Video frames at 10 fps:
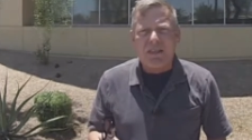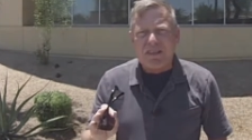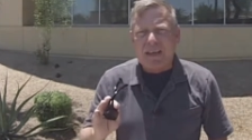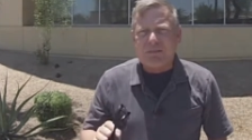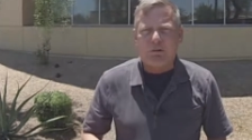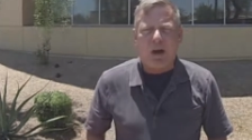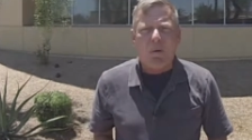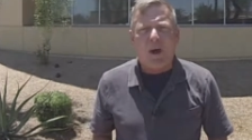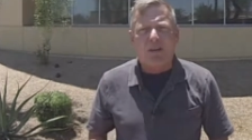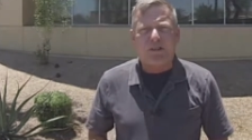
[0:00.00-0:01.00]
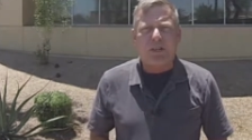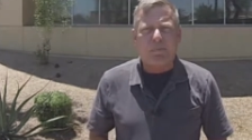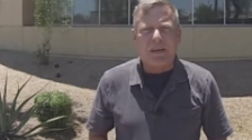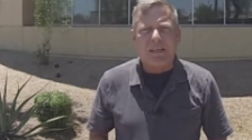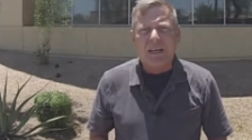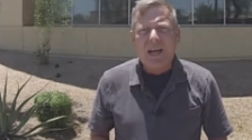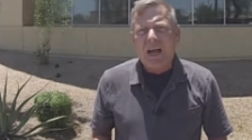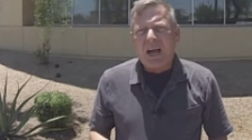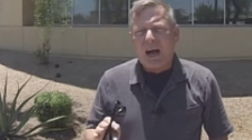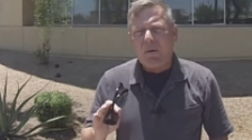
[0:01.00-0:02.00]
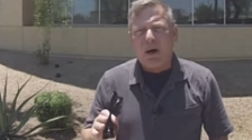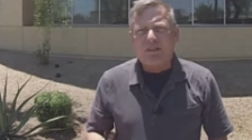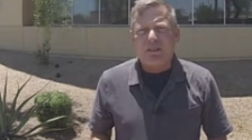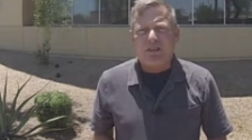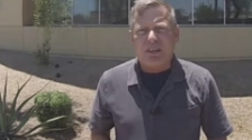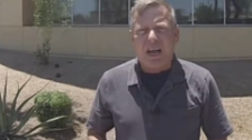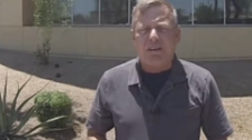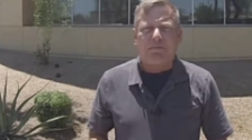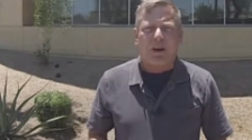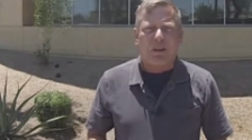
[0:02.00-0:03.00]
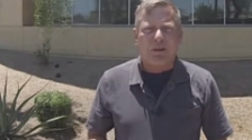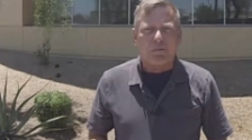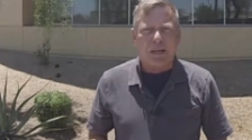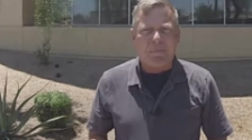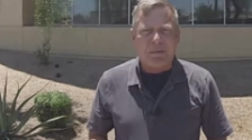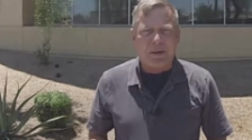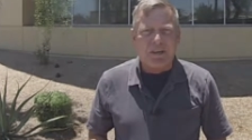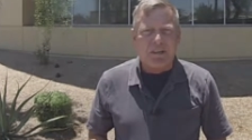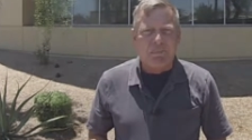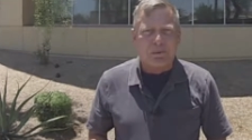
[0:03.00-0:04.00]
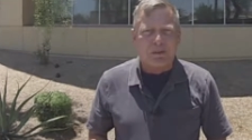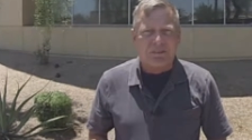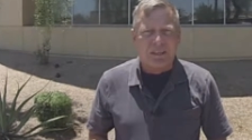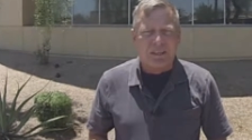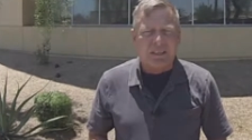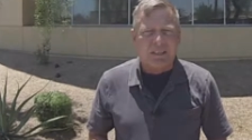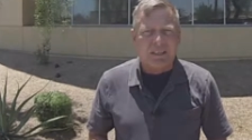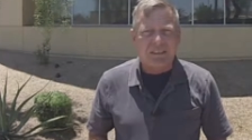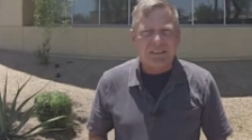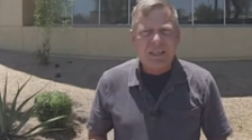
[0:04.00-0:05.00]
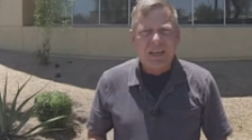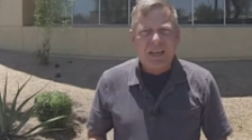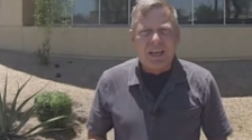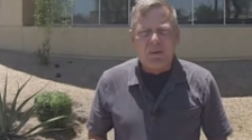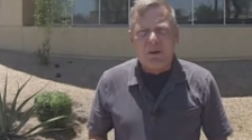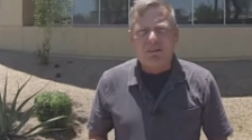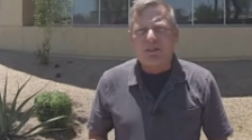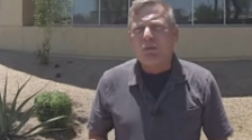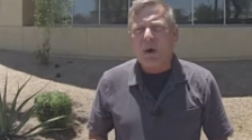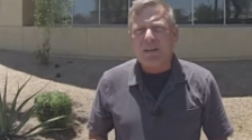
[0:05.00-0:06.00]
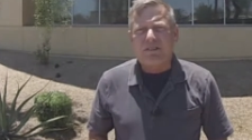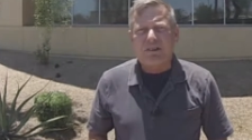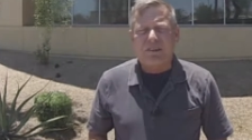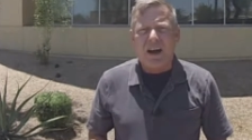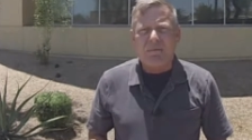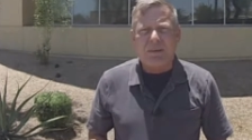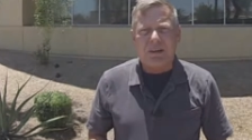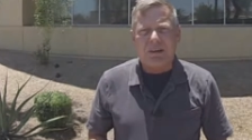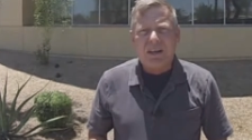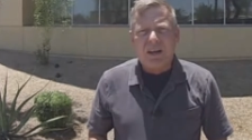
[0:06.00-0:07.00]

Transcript: That's where I want you to be. I want you to stand in front of those Planned Parenthood clinics, and I want you to waste your time there.